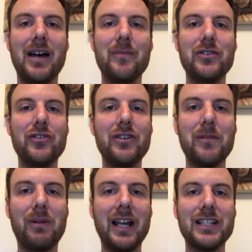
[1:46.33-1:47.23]
you're in a
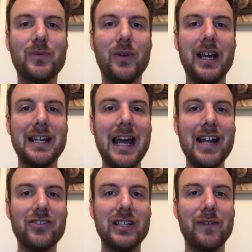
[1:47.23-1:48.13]
place where
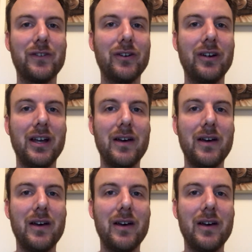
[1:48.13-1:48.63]
naturally, if you're